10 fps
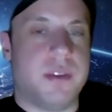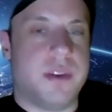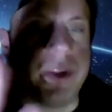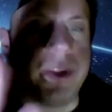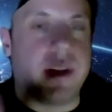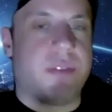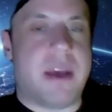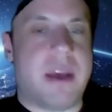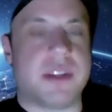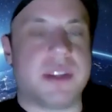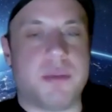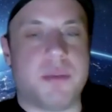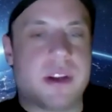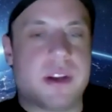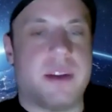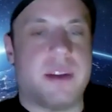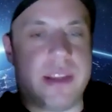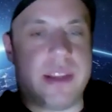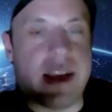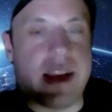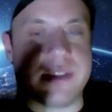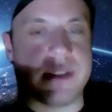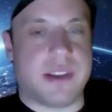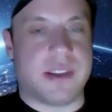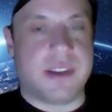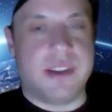with the other film, have something more to kind of relax and.